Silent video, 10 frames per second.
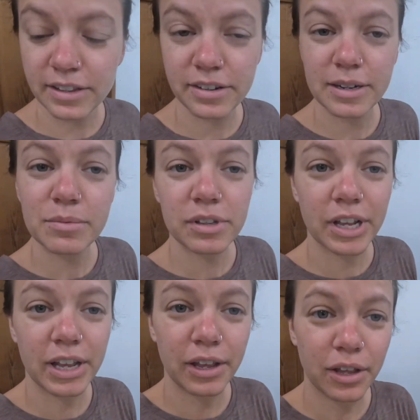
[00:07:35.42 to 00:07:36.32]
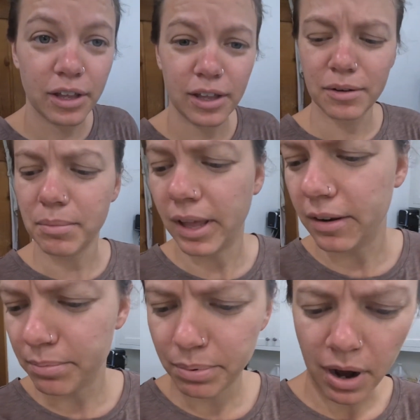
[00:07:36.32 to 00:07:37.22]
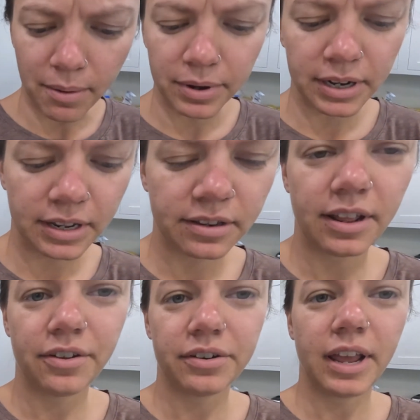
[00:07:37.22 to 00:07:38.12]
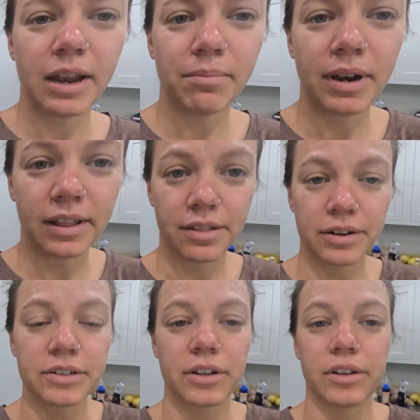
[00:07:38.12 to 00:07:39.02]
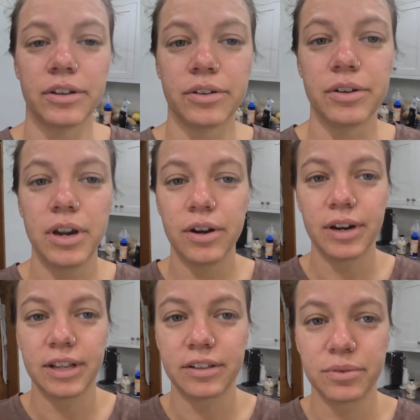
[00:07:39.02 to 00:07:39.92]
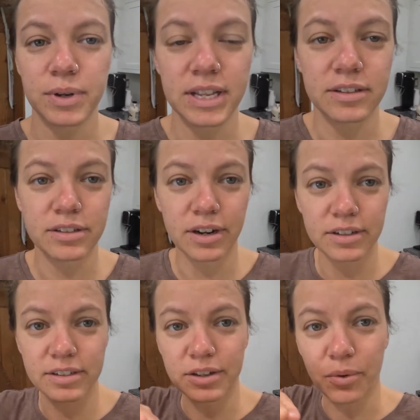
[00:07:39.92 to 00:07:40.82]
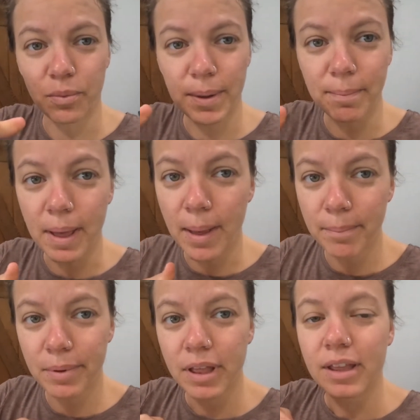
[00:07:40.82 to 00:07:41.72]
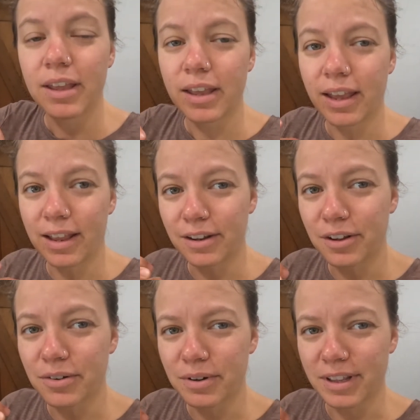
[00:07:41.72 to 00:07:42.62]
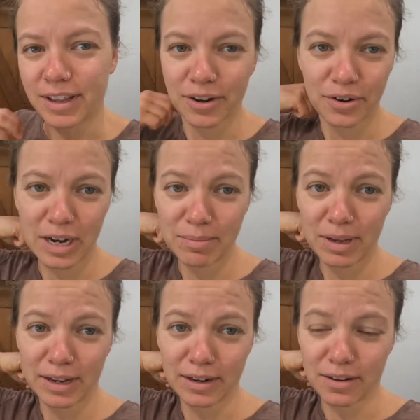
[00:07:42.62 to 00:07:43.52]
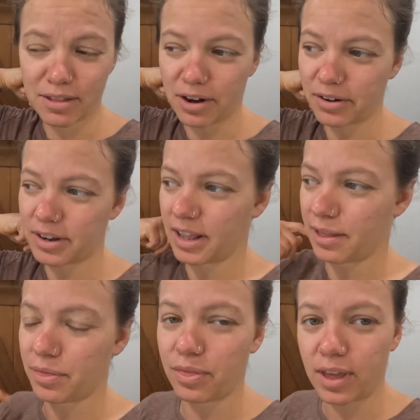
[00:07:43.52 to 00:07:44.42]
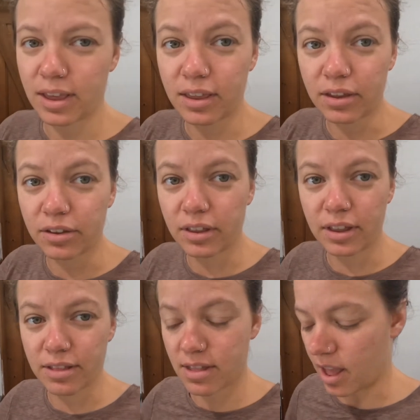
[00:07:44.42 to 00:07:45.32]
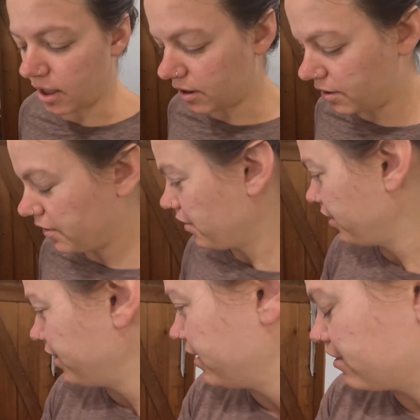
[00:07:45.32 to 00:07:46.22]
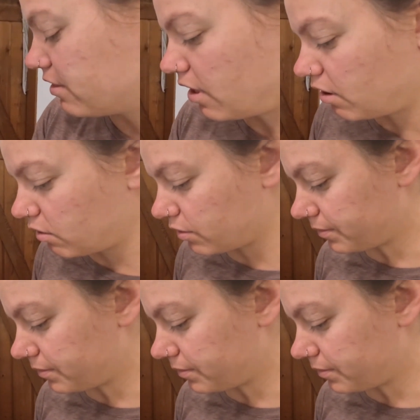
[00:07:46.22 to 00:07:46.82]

cream's looking good, but probably needs another 10 minutes or so. You'll notice when it starts to whip up and look really creamy and start to get thick, it's done. So